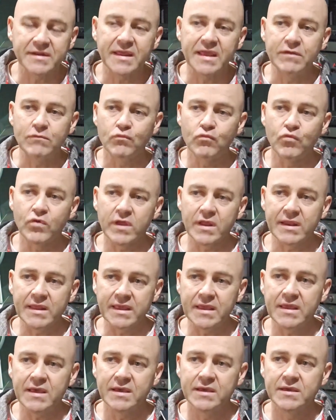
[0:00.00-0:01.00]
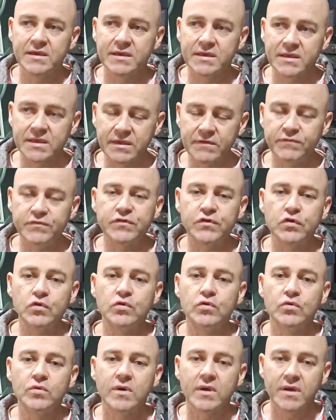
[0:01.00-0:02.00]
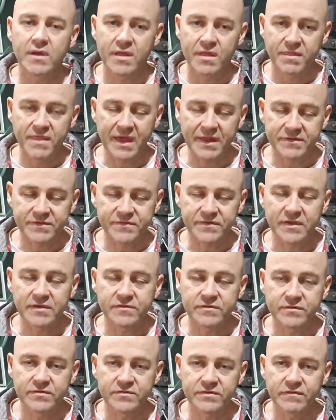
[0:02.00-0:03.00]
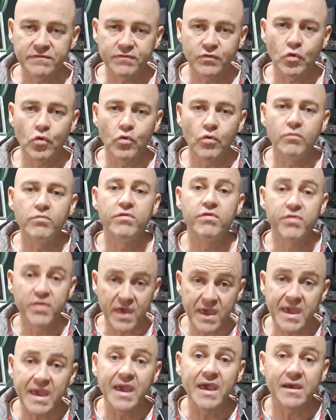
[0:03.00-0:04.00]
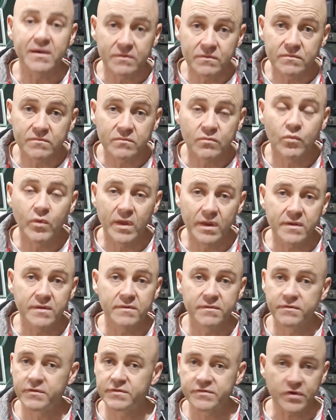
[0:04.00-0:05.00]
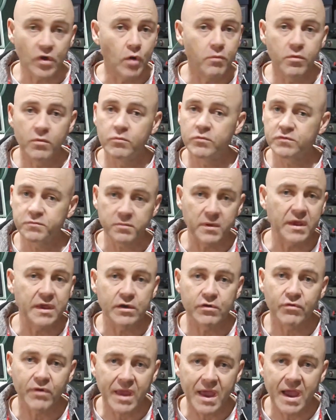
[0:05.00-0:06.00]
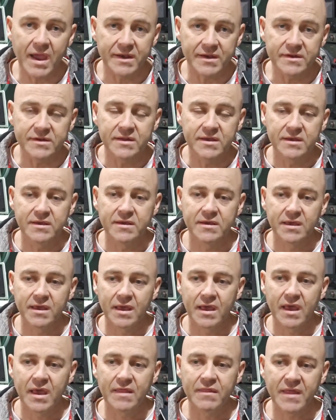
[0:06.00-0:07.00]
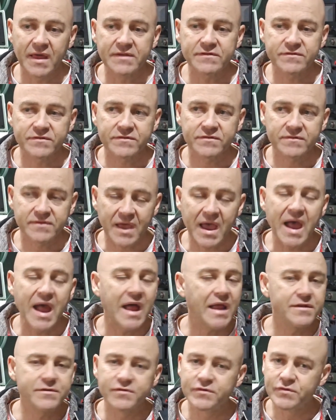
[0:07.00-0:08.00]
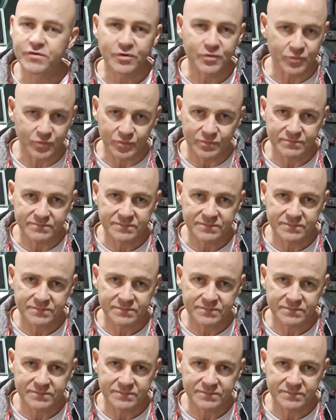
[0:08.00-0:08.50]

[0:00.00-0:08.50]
It really gives you that sense as if you're there when this album was being created. And that's hard to do.